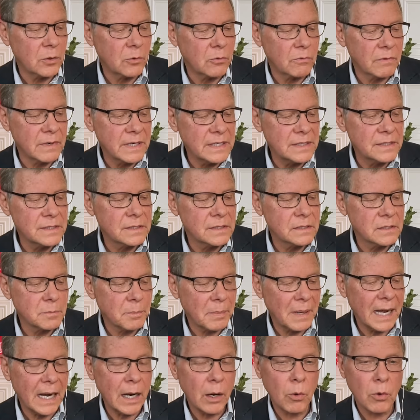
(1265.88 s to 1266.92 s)
reason's
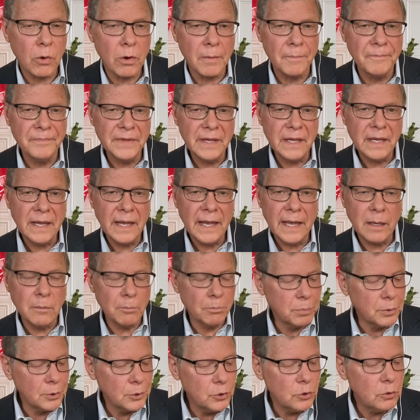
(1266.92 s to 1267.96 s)
power. And
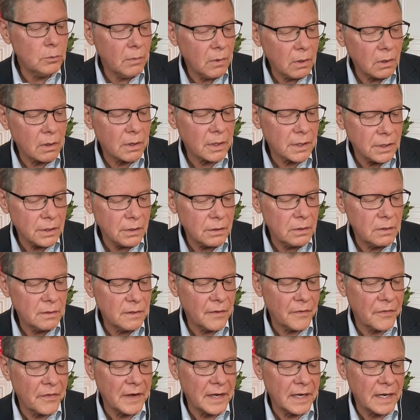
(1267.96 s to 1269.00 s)
Bloom argued
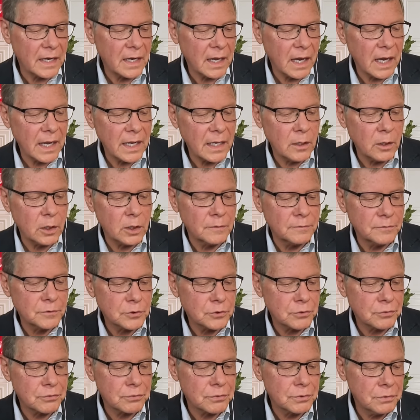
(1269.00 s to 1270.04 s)
that the denial of
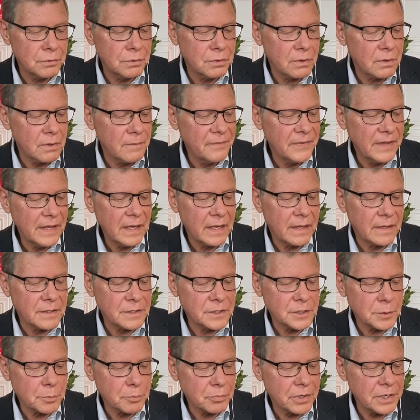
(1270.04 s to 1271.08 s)
truth and the
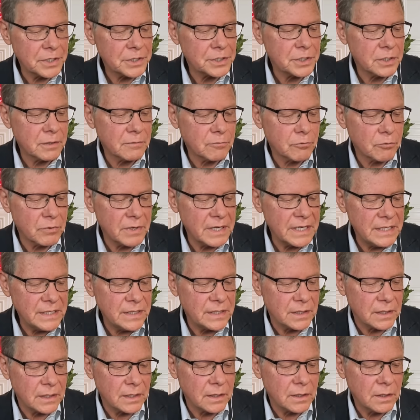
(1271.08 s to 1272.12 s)
suppression of
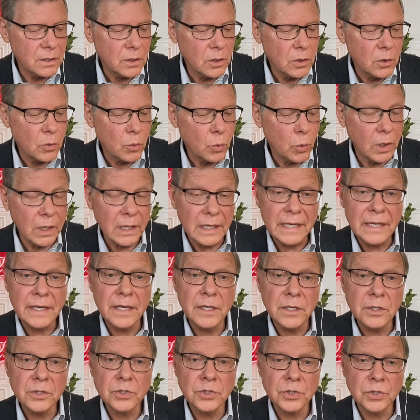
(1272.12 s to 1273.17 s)
reason were
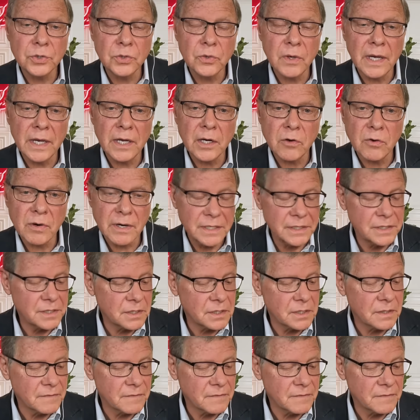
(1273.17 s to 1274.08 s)
leading to a crisis of